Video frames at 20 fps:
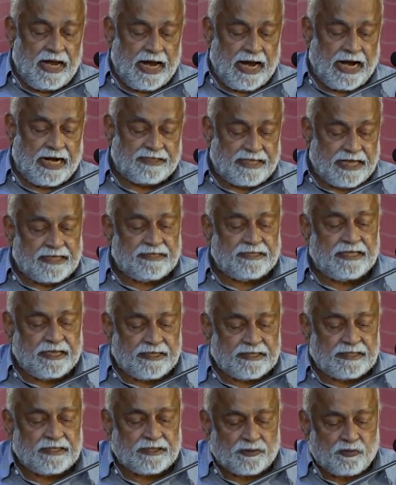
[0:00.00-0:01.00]
And then there
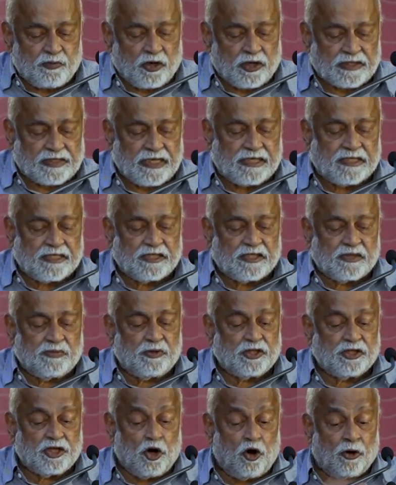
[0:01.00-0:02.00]
is a small sentence
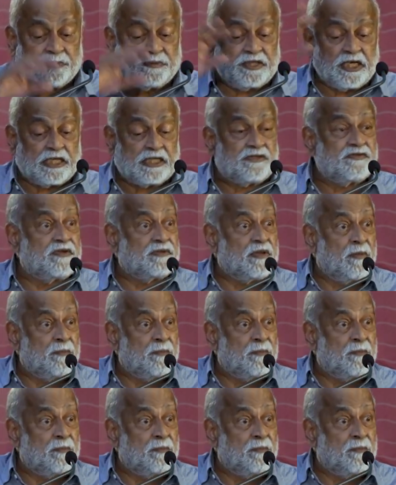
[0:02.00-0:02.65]
about the objects from the